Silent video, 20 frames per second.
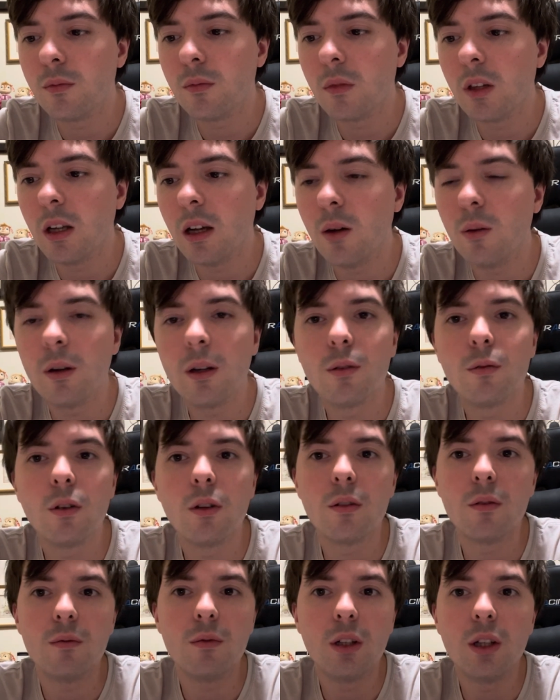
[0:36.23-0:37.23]

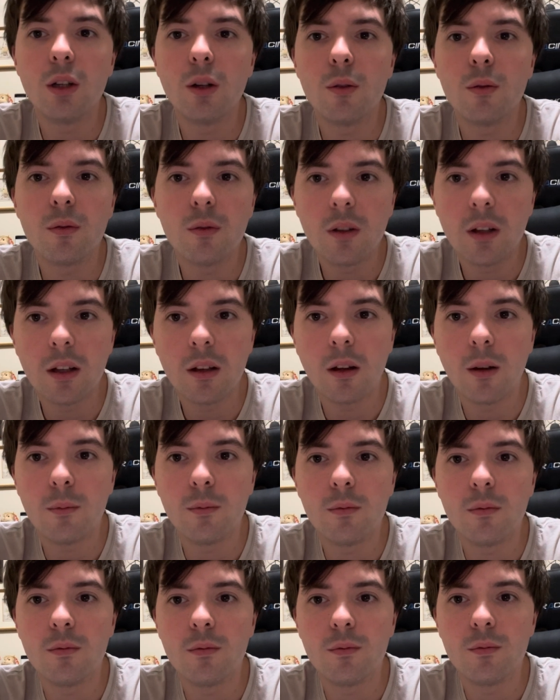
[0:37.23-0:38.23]
However,
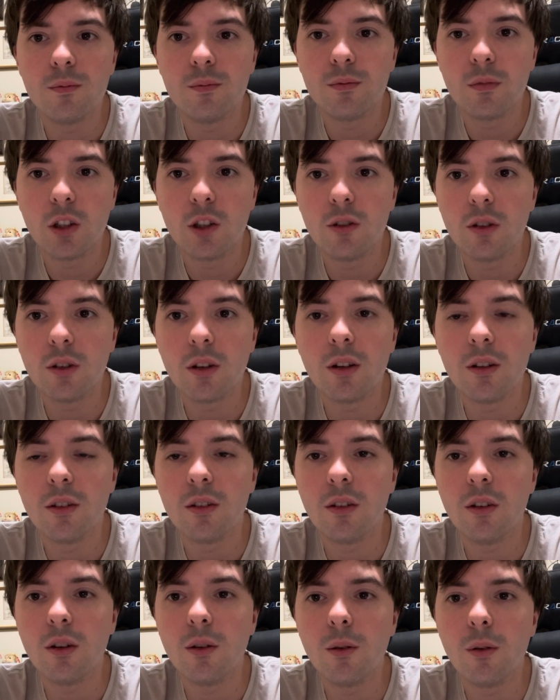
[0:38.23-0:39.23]
I'm sure they're
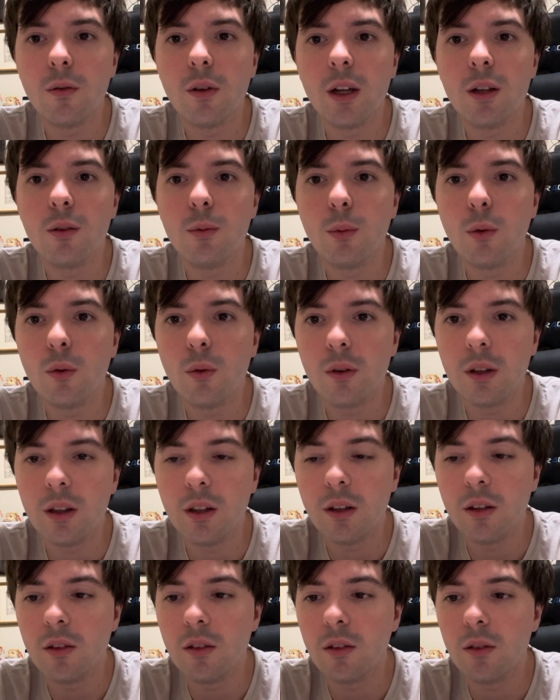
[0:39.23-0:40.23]
still available in
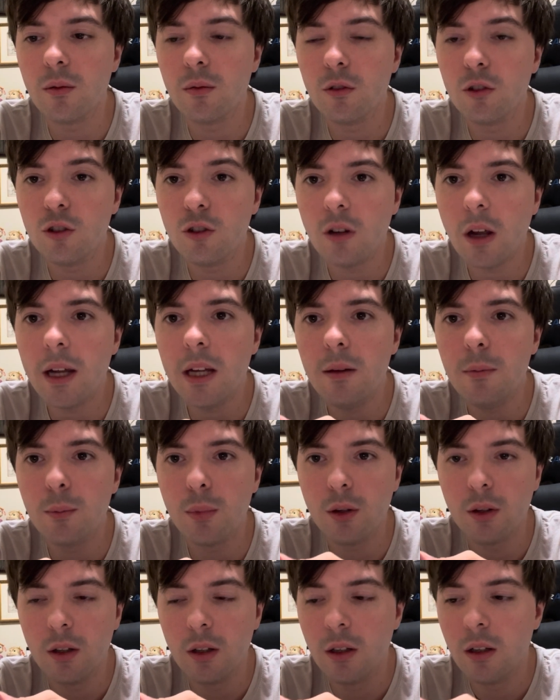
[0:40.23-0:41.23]
this shape,
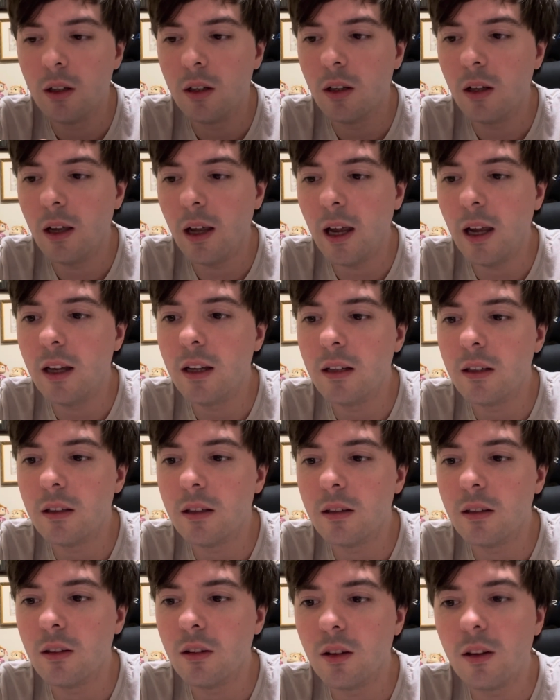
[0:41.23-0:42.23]

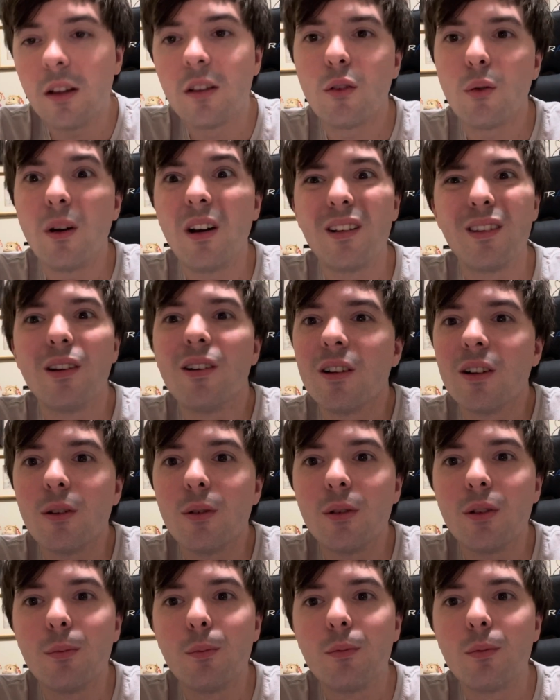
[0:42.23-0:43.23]
and so that's why I thought it
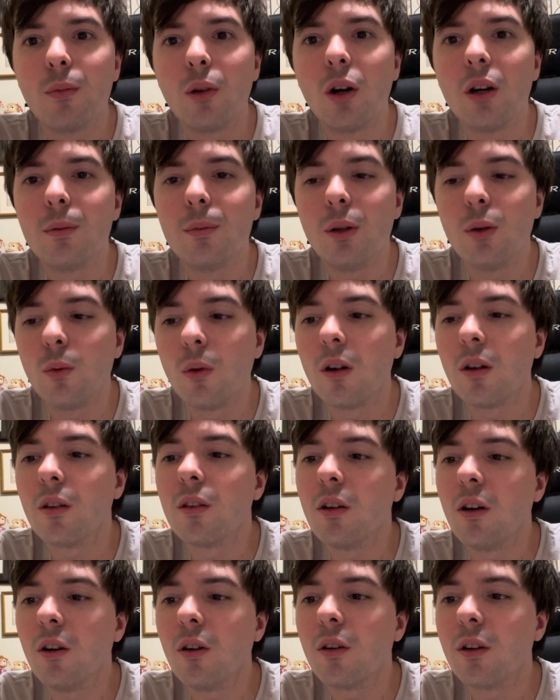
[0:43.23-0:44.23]
would probably be worth
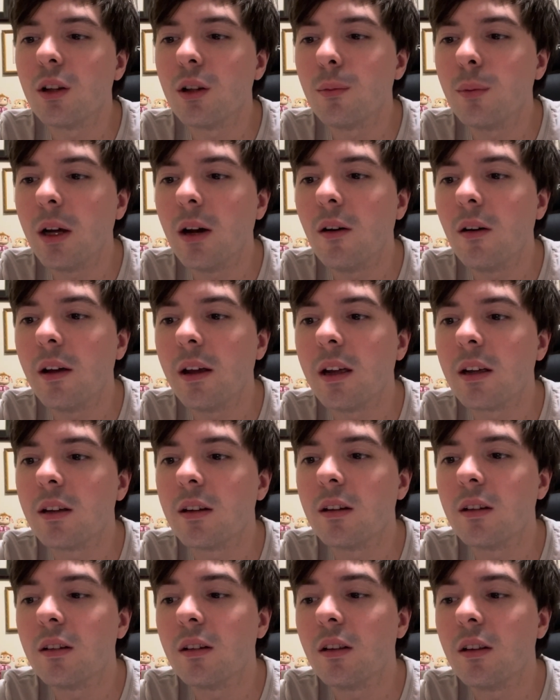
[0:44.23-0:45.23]
talking about,
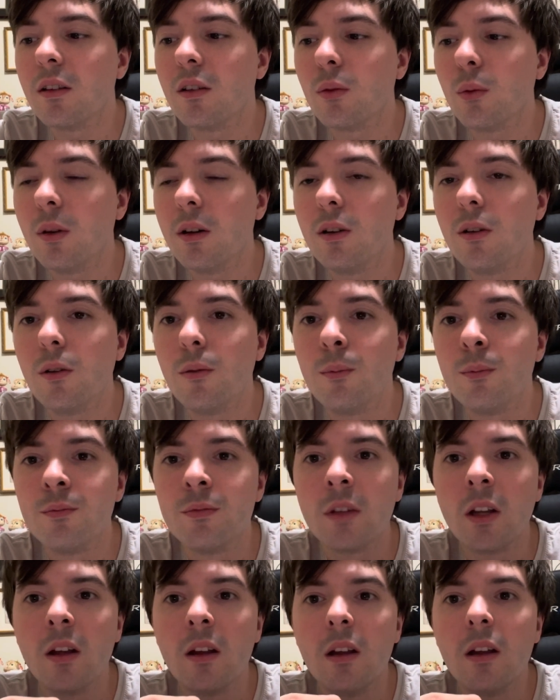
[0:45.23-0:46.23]
and as well
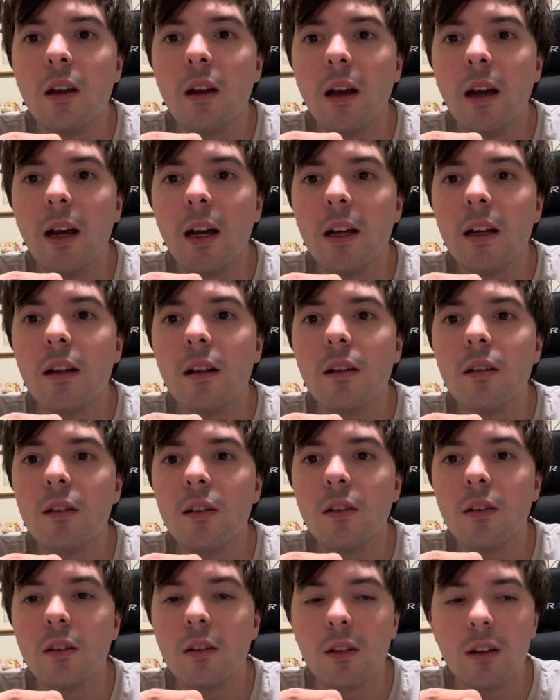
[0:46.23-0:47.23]

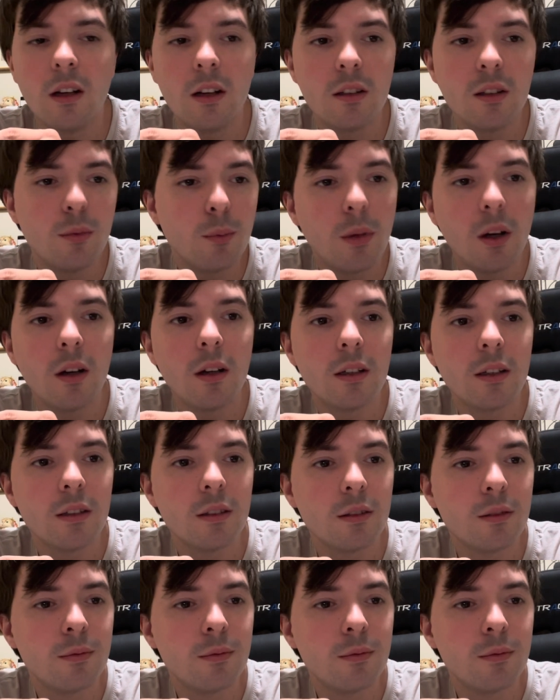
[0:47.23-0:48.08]
as kind of my